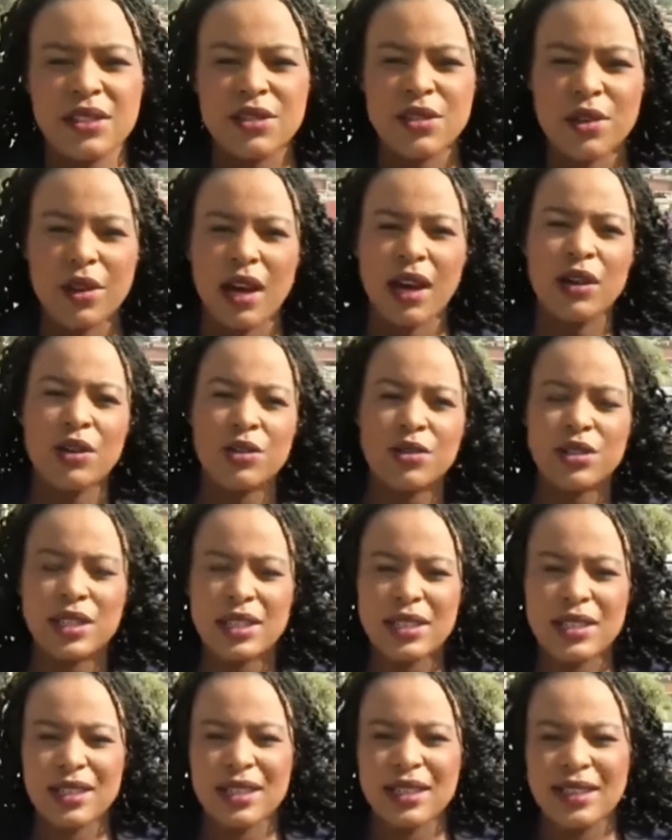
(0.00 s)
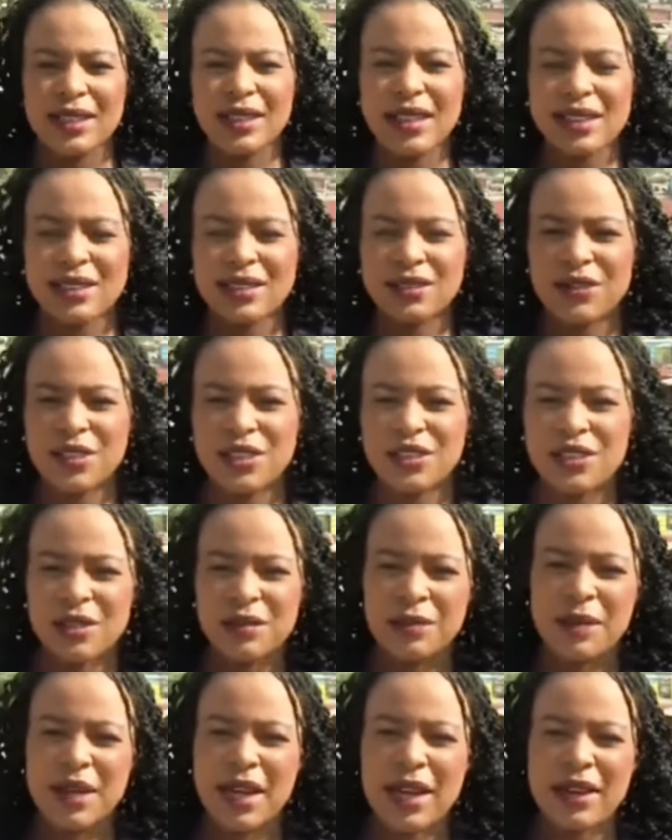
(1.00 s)
so, Aldrin, that
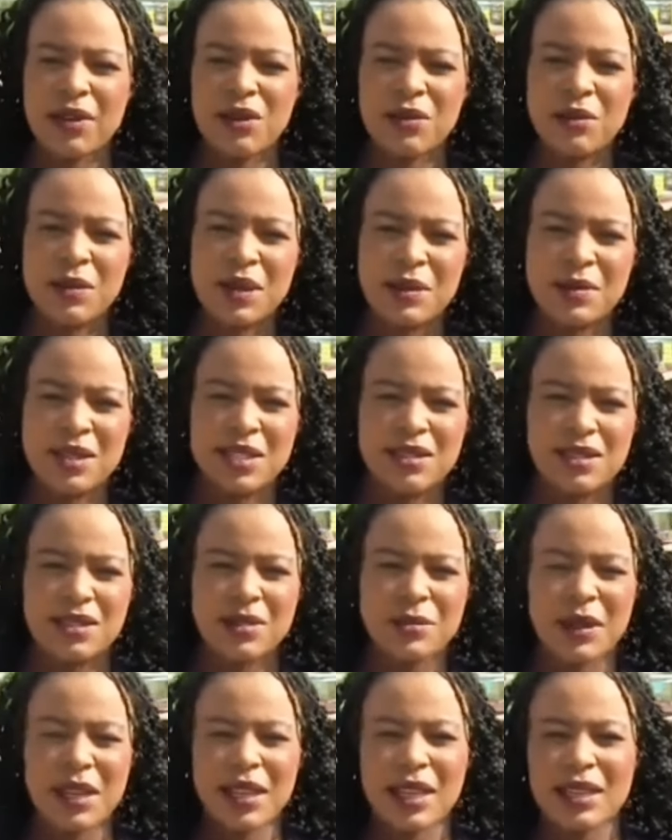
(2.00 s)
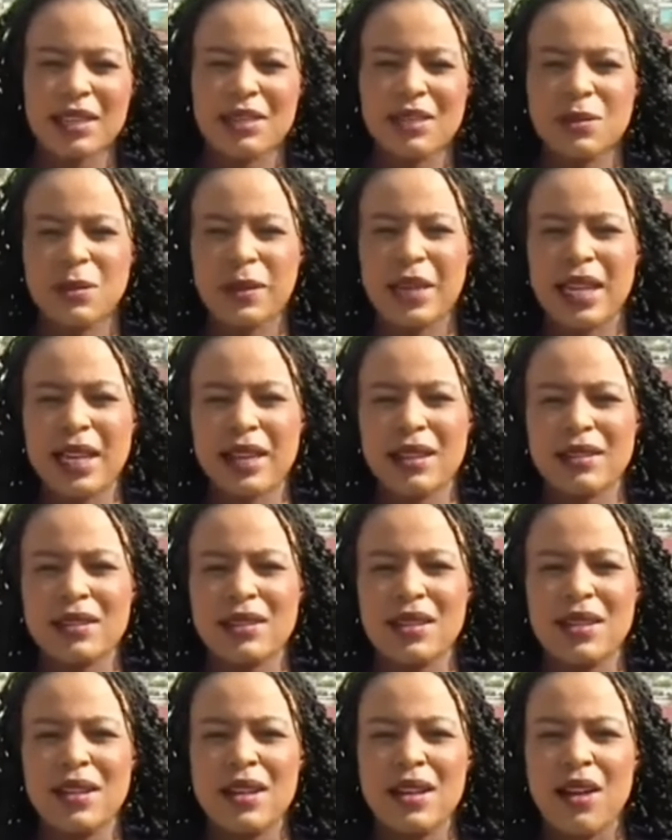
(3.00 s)
division by Umama just being
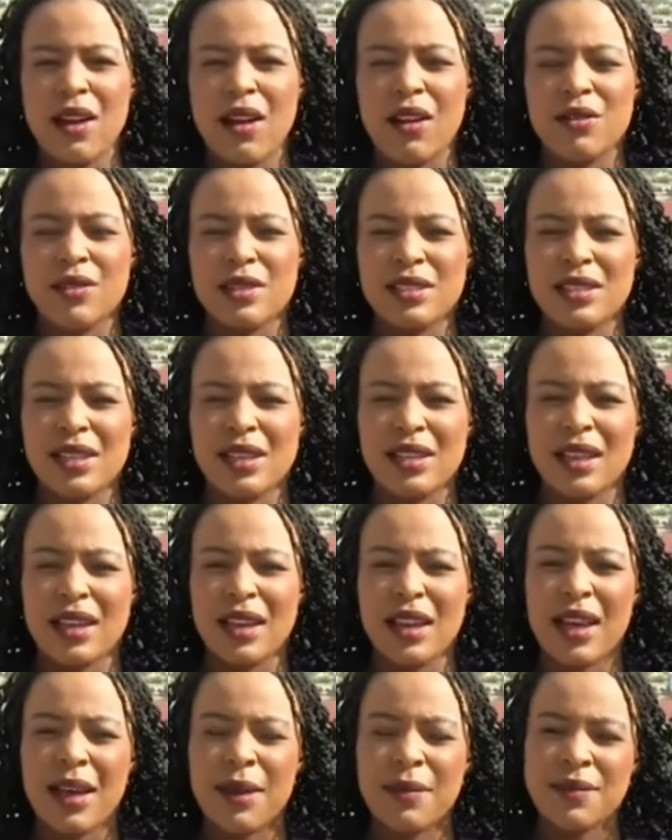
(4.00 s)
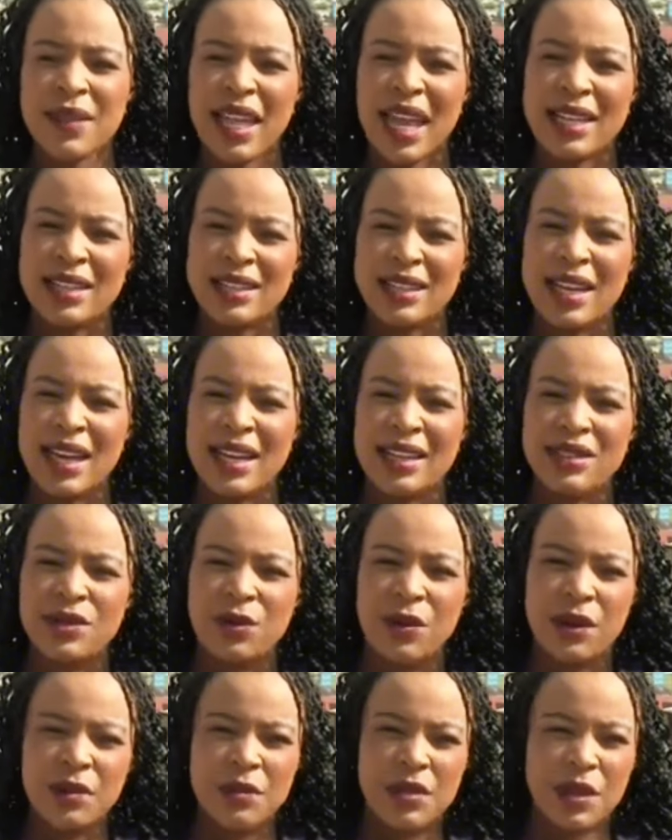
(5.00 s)
explained, obviously, um, at night
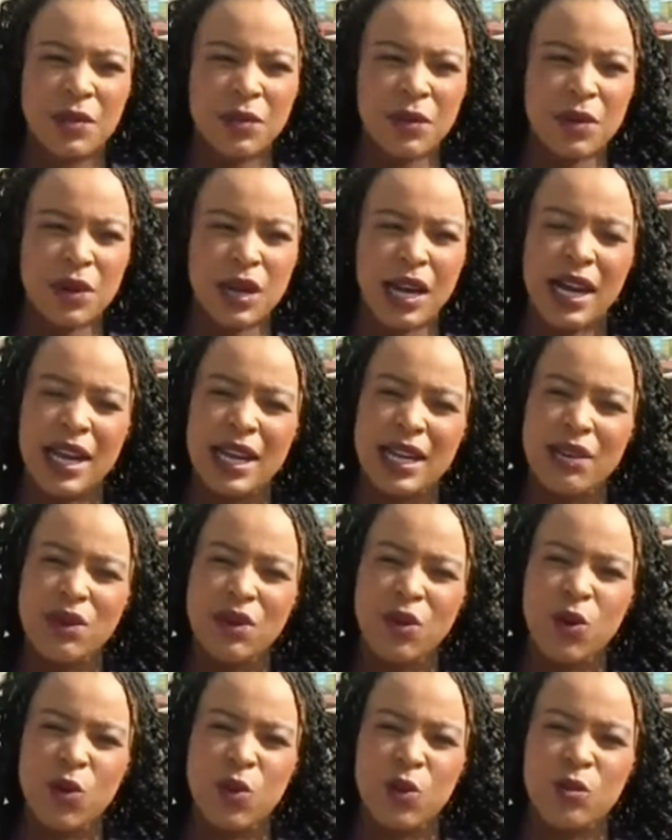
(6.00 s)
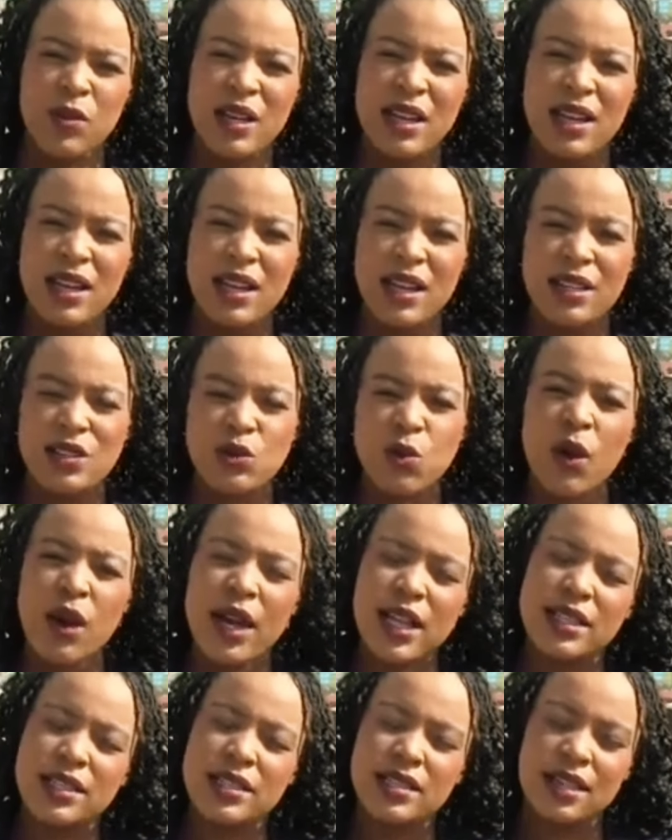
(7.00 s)
when people are at home, it's
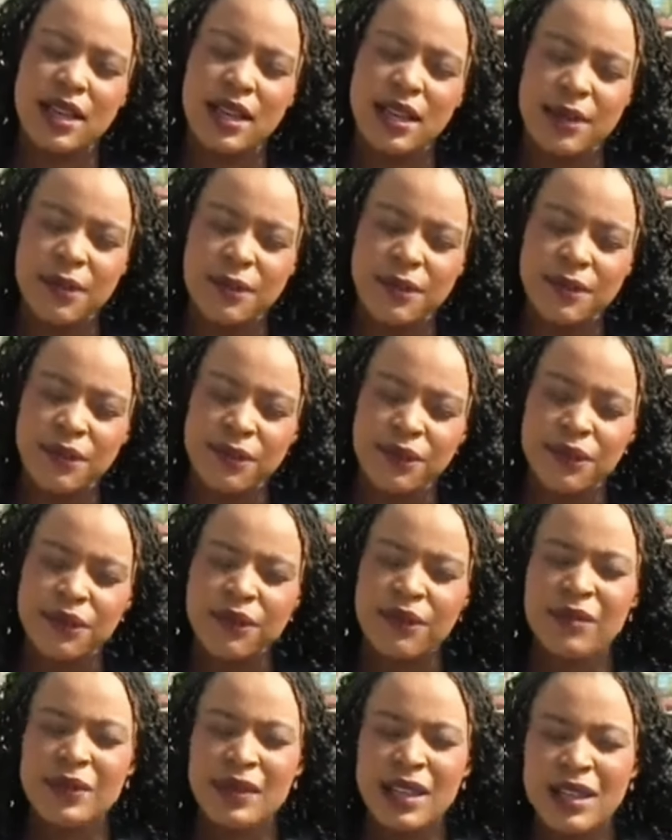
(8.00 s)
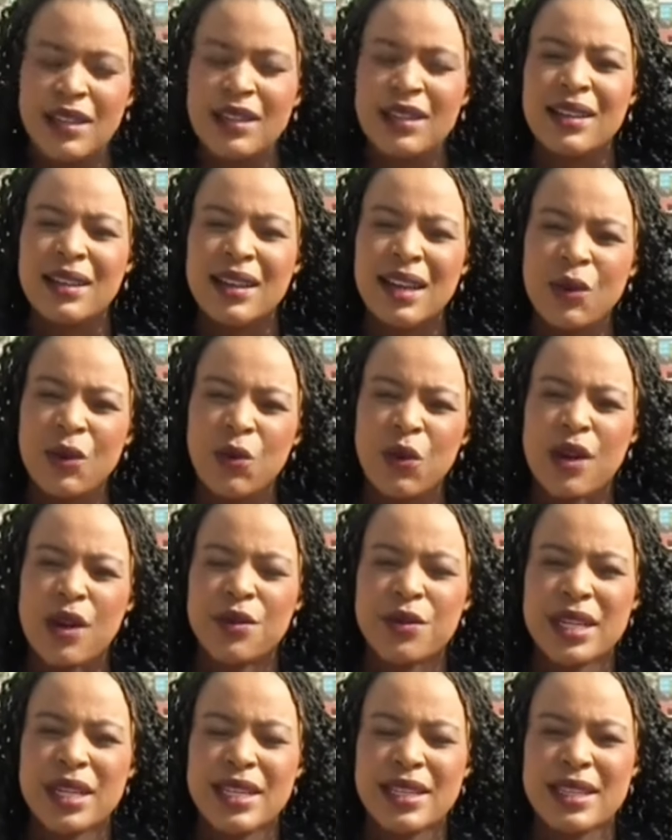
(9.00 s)
quite um, a
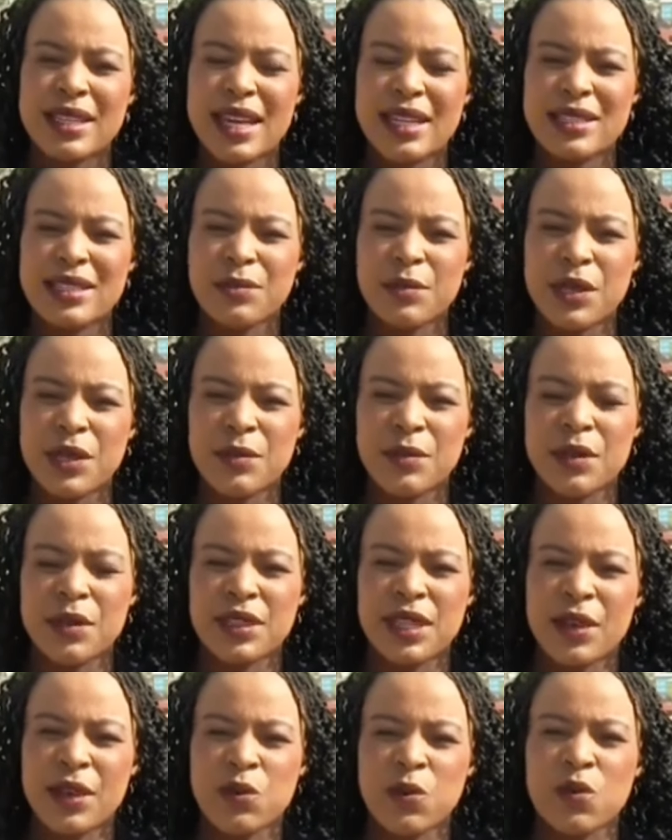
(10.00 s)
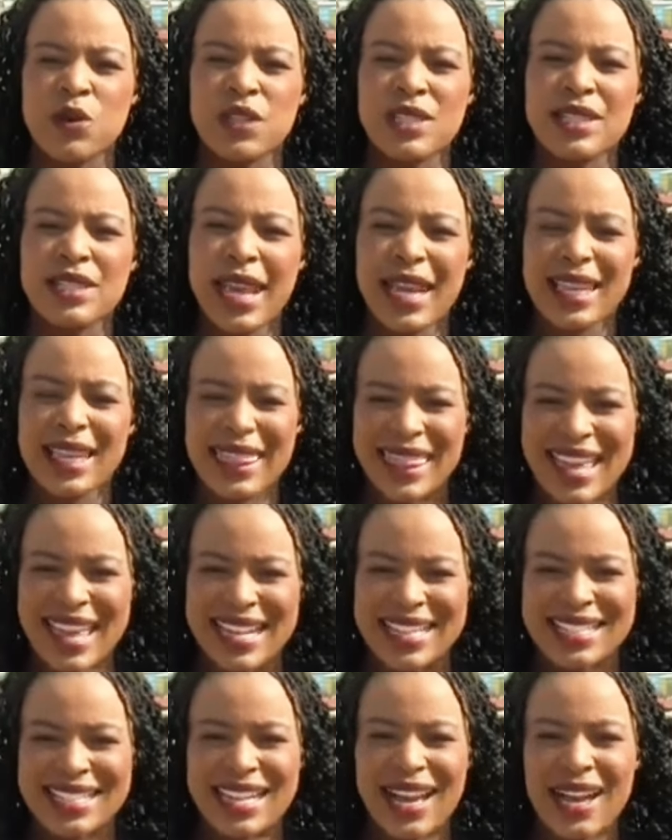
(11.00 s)
worry that people then would take
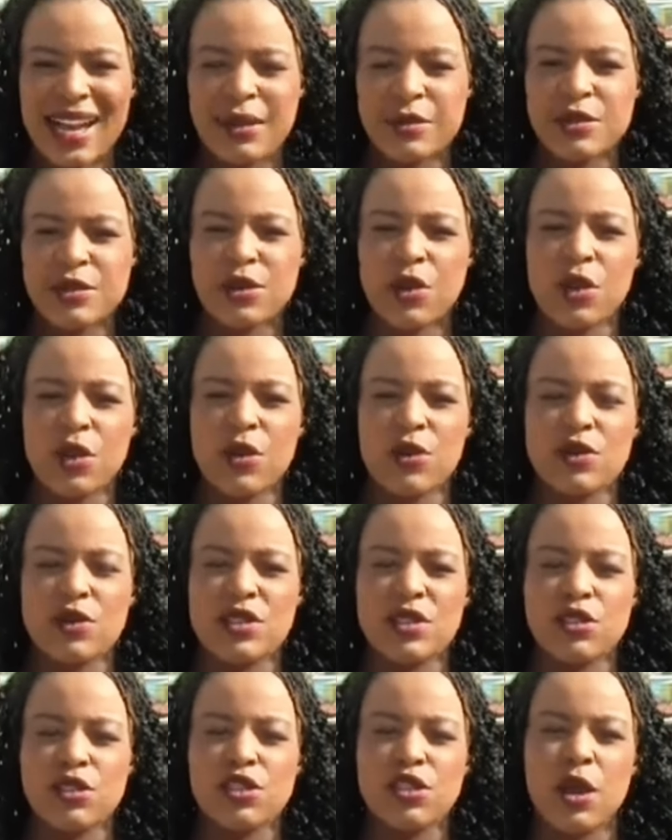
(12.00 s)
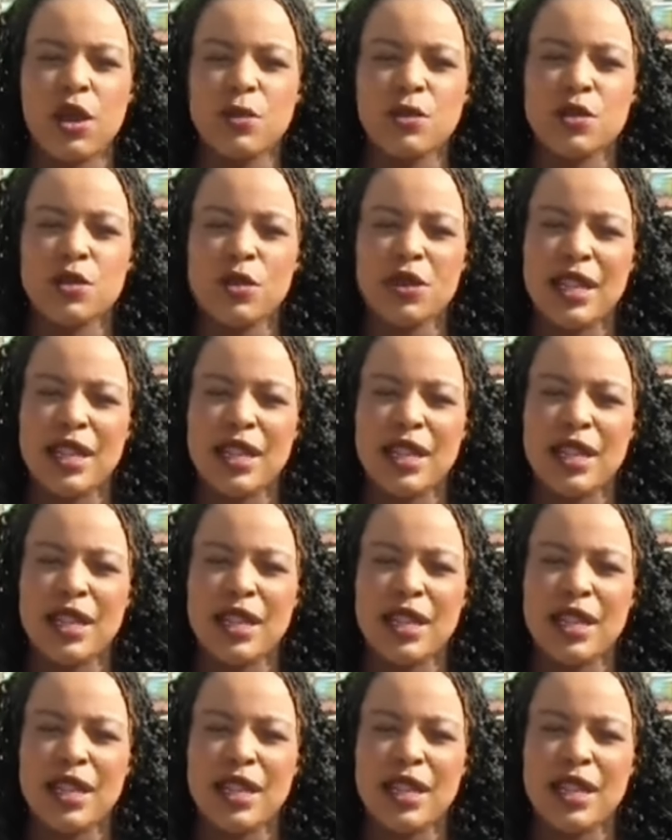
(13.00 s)
that time to close the shop. So,